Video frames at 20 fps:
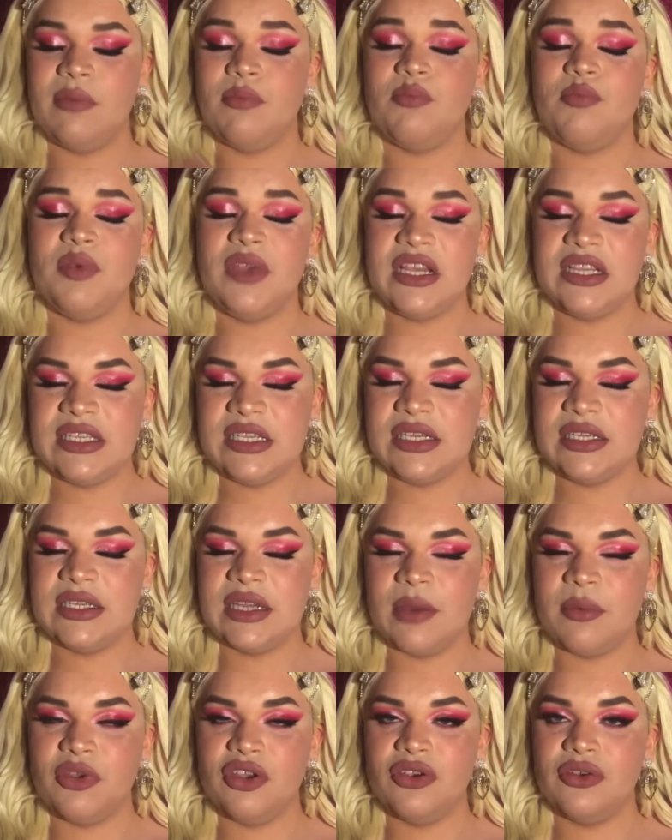
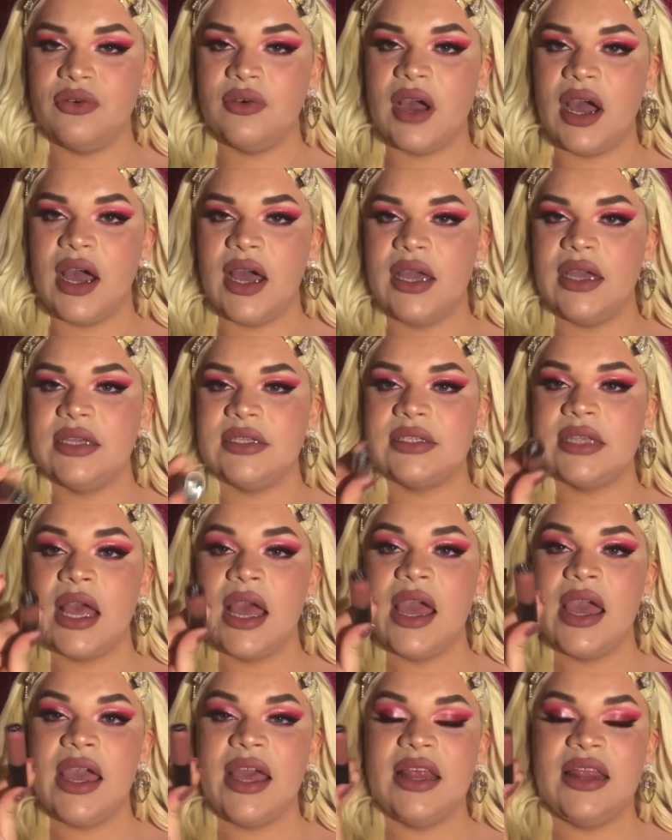BTW, you guys,
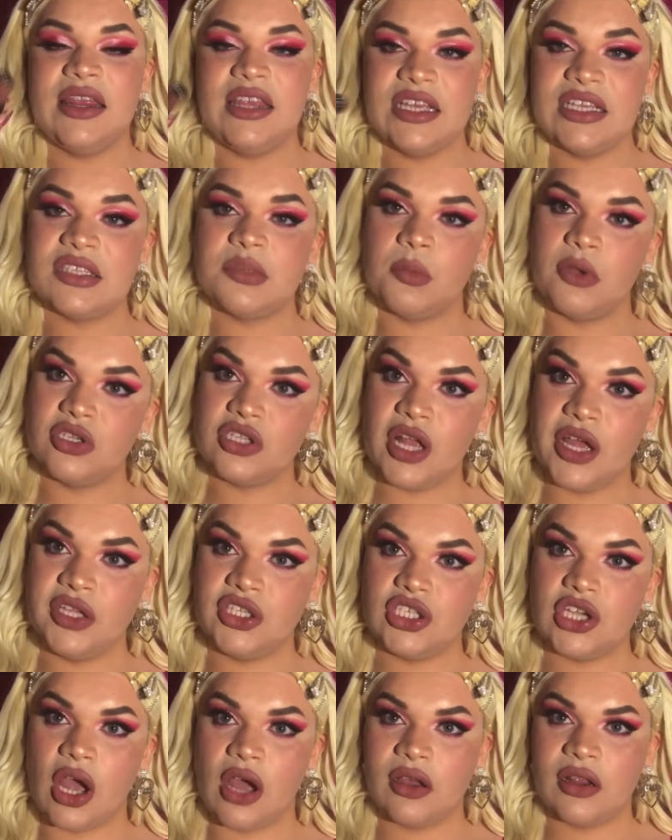this smells like
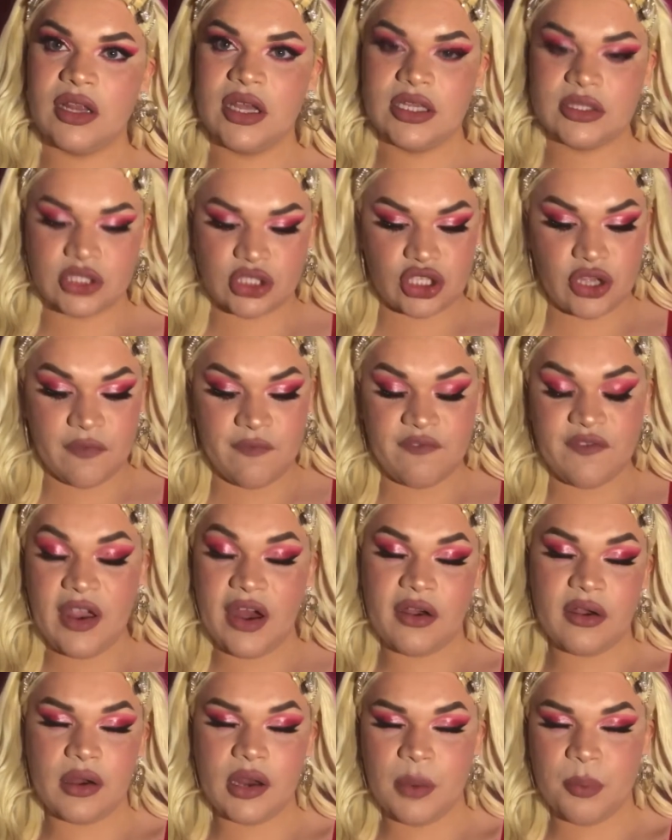chocolate. So
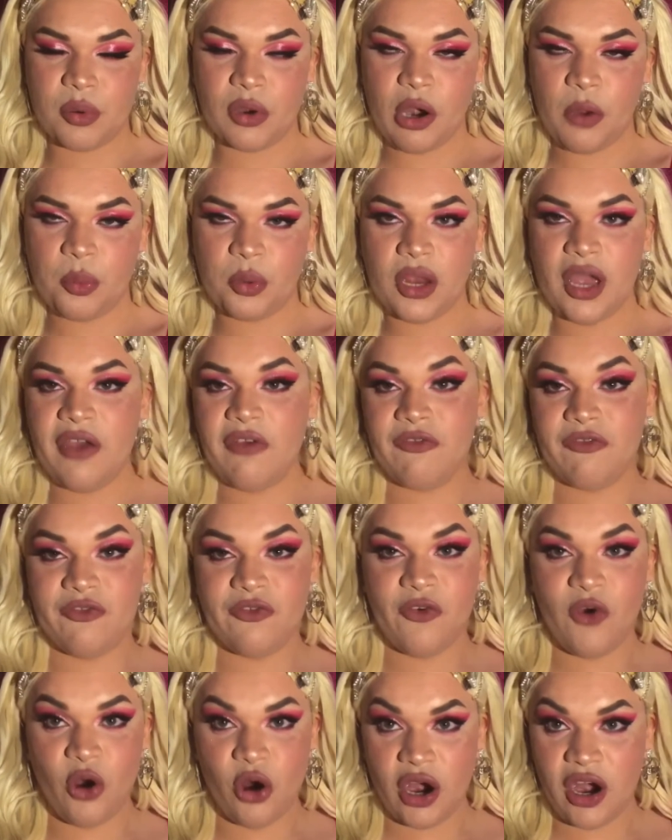very appropriate
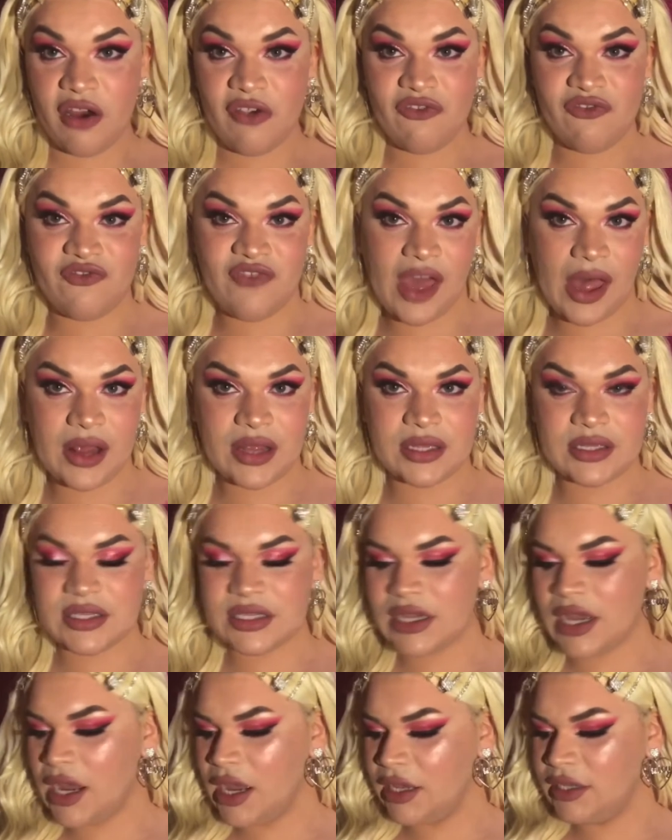for
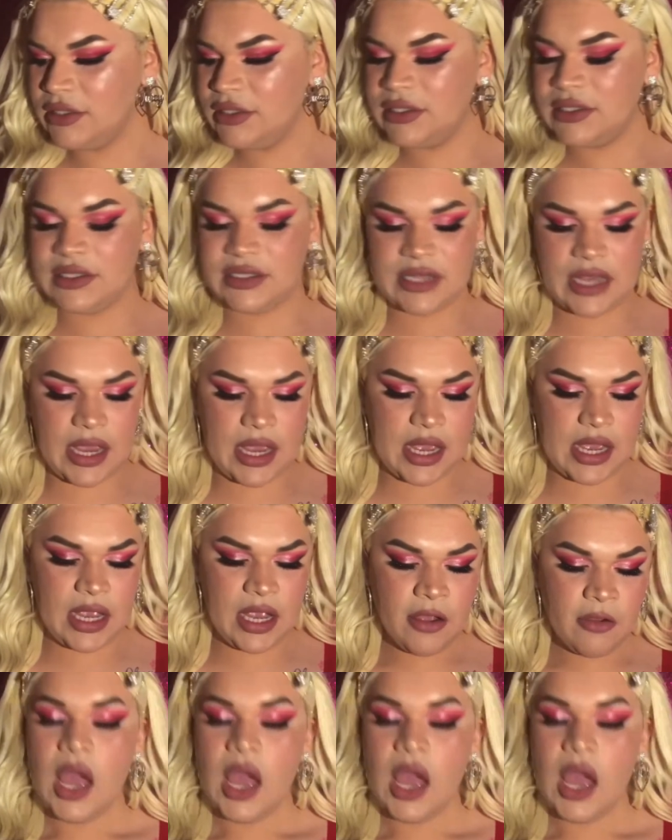Valentine's Day.